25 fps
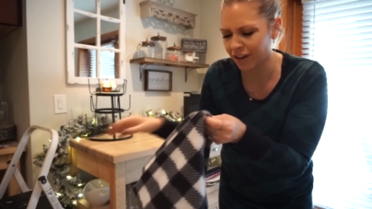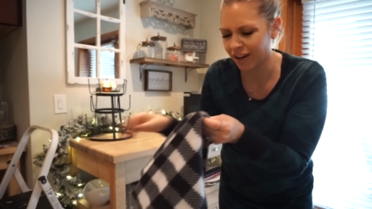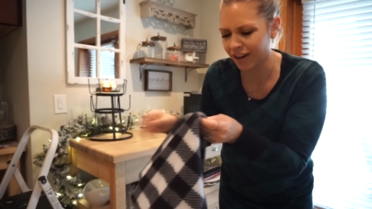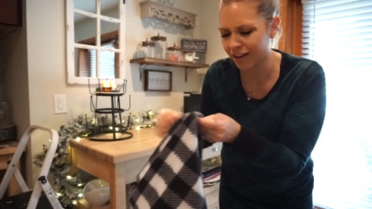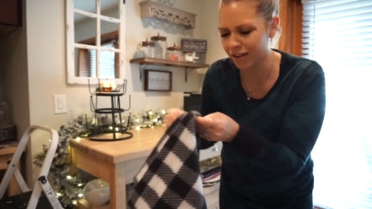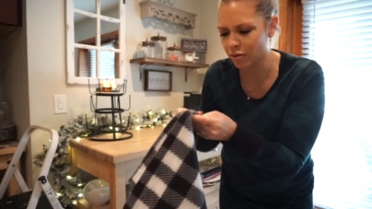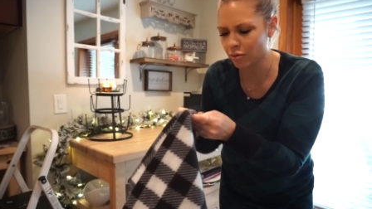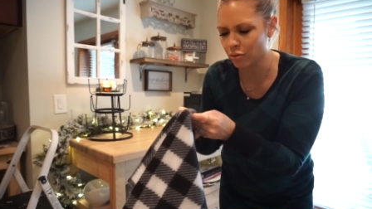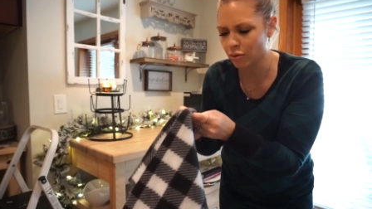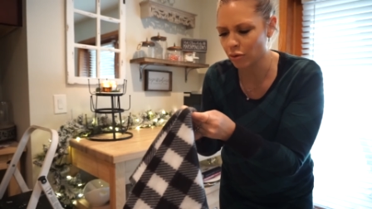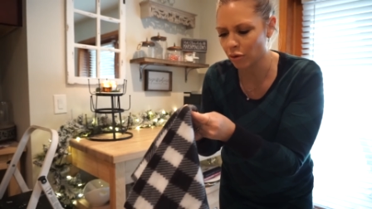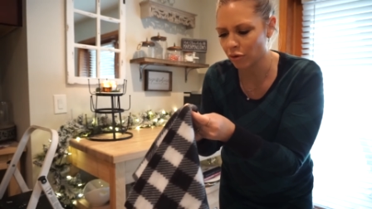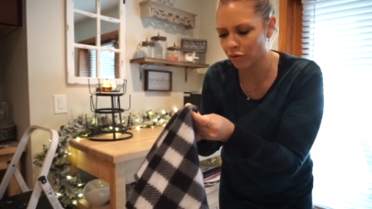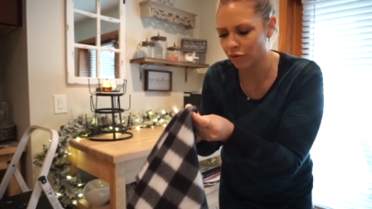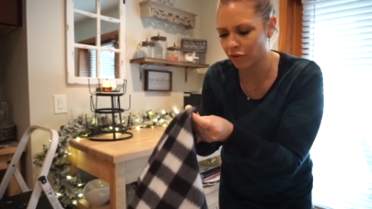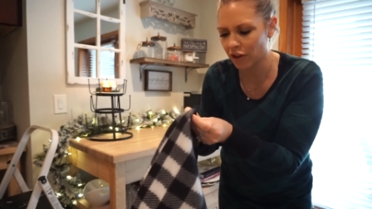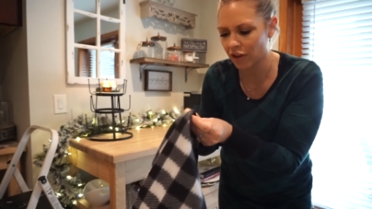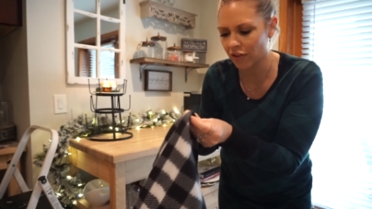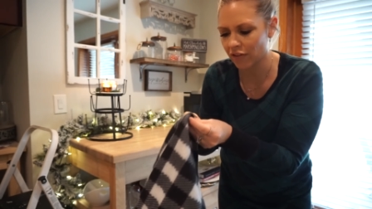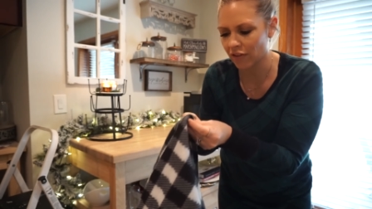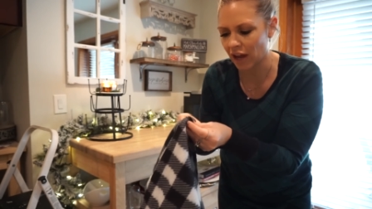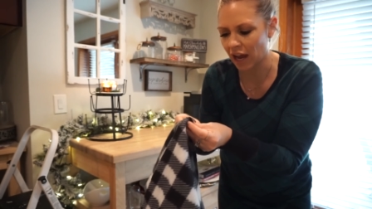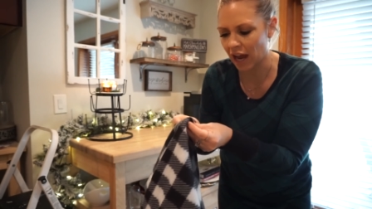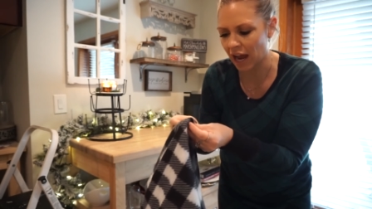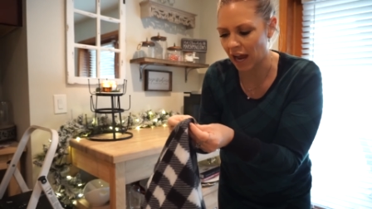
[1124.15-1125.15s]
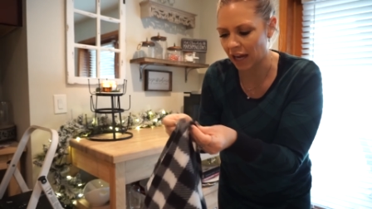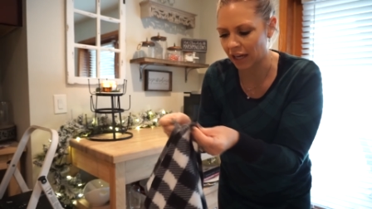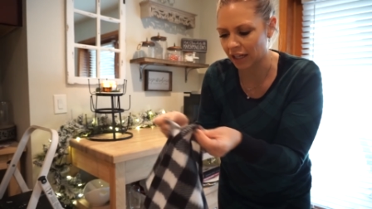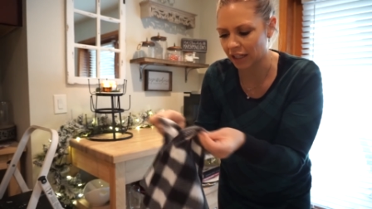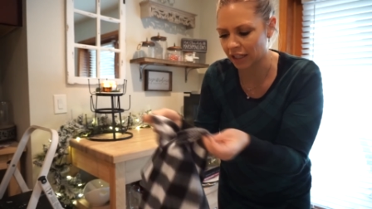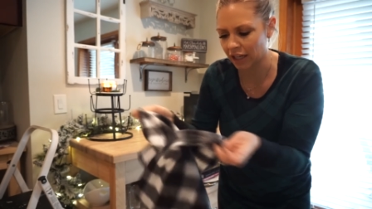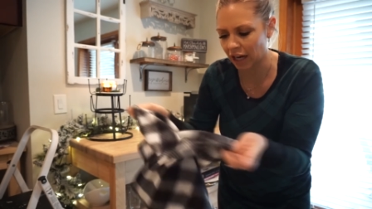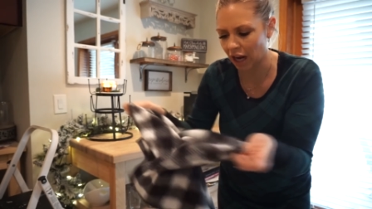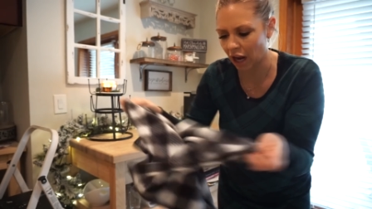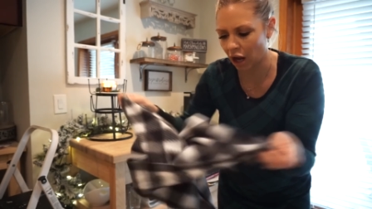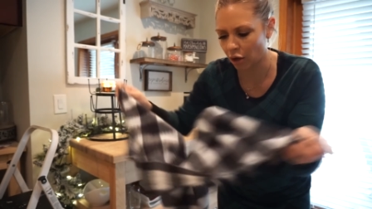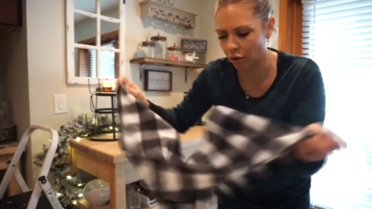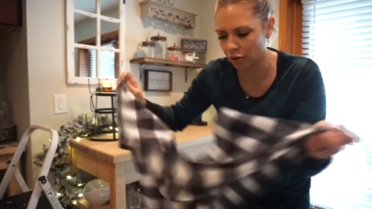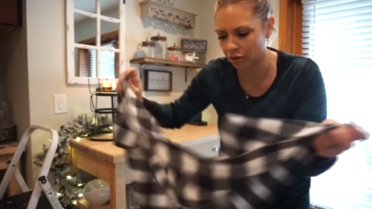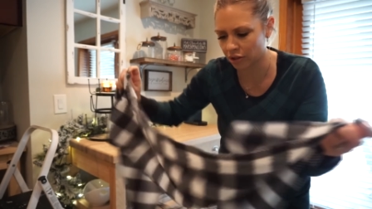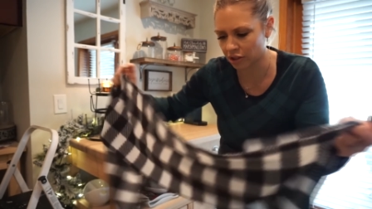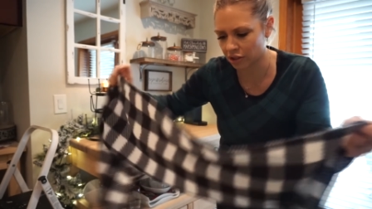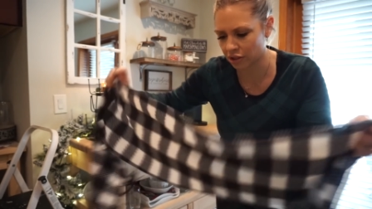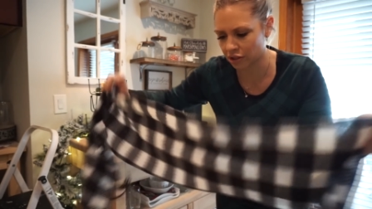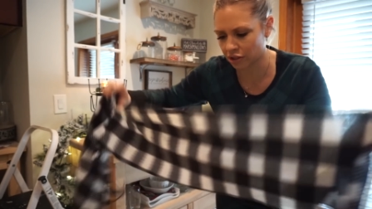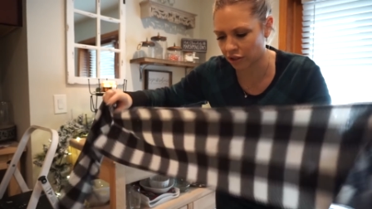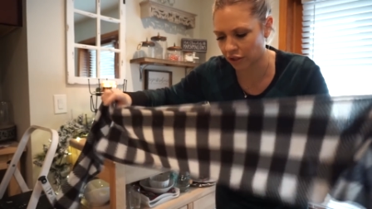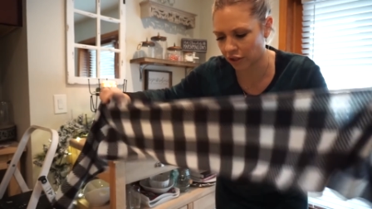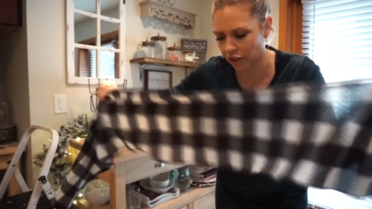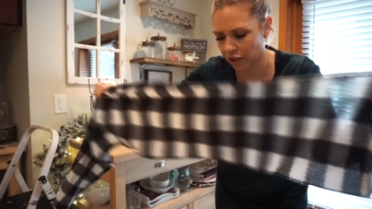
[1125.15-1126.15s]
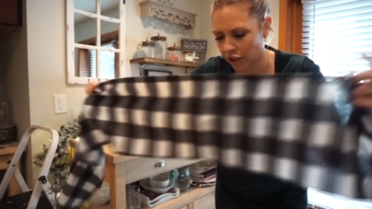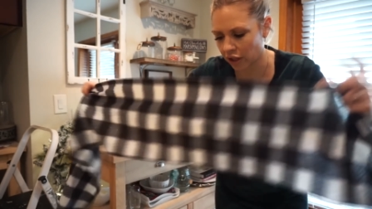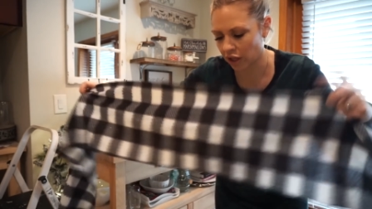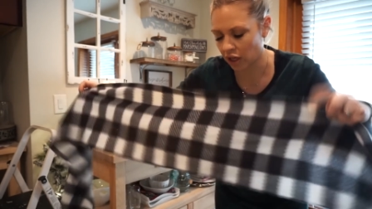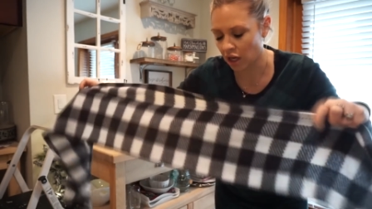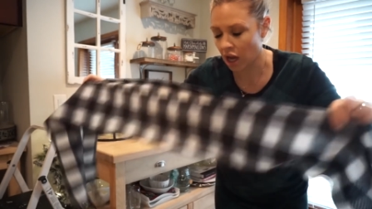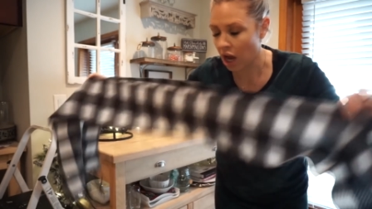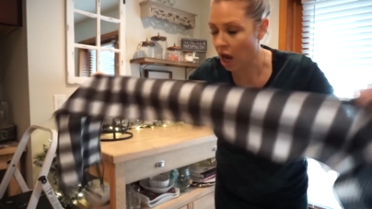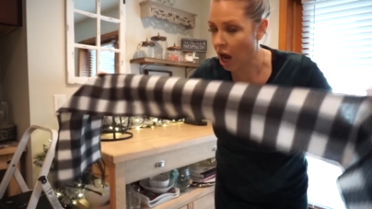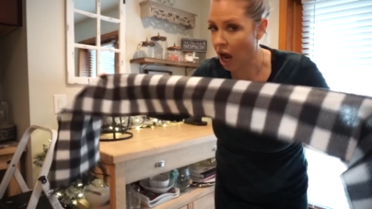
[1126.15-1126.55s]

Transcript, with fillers: I don't know if they've had it out this year.